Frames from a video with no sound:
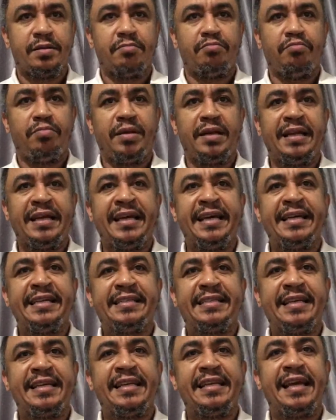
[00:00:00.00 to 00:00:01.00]
Please,
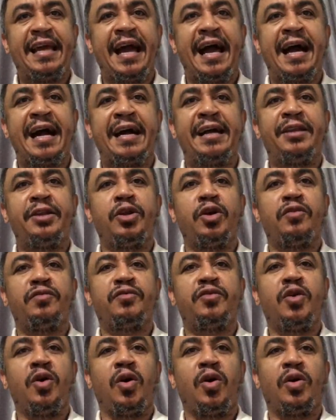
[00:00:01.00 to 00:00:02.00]
in the hand of
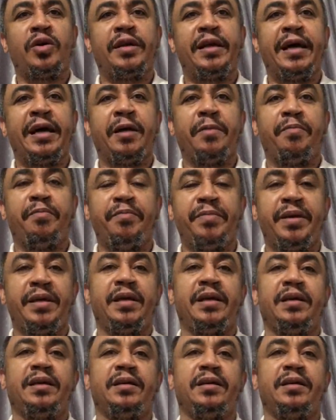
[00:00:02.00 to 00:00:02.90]
God, help me.